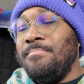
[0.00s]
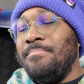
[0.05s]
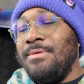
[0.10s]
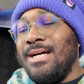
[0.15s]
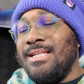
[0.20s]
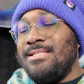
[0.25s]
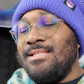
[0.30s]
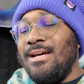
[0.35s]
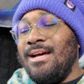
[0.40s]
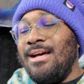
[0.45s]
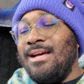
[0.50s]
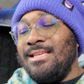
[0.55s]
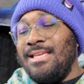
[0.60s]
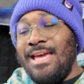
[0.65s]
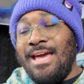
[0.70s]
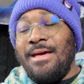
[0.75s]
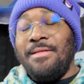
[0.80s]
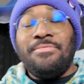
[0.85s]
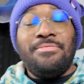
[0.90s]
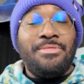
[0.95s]
But
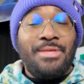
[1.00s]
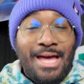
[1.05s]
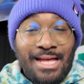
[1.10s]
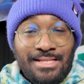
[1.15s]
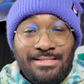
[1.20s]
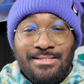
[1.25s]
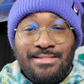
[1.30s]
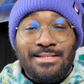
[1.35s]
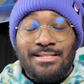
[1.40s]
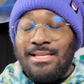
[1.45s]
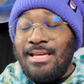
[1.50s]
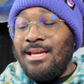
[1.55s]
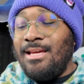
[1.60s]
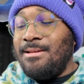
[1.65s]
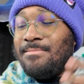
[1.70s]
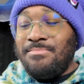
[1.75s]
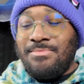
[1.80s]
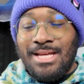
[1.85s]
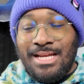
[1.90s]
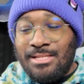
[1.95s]
yeah, that's the
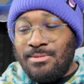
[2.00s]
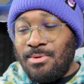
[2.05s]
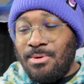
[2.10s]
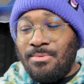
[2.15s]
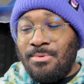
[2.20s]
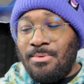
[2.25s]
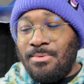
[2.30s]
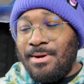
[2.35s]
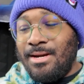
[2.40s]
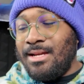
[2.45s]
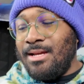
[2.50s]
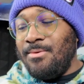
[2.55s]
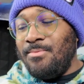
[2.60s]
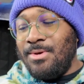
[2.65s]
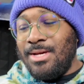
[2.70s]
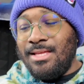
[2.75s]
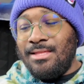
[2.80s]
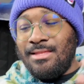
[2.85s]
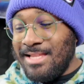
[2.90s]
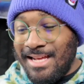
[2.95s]
team. That's what we're working
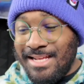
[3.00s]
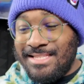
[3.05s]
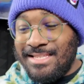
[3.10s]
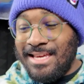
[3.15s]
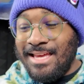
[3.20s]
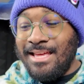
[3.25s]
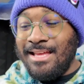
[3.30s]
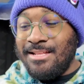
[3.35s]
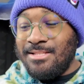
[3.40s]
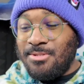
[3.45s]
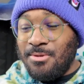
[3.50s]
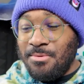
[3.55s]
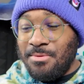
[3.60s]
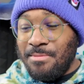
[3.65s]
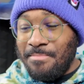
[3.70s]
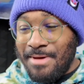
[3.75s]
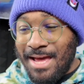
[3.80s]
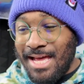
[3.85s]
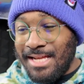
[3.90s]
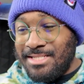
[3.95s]
with. Let's get into
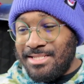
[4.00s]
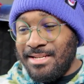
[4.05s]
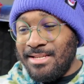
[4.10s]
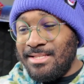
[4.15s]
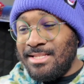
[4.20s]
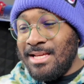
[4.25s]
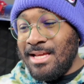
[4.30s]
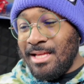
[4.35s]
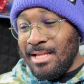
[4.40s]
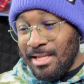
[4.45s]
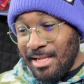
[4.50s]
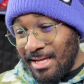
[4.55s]
the matches.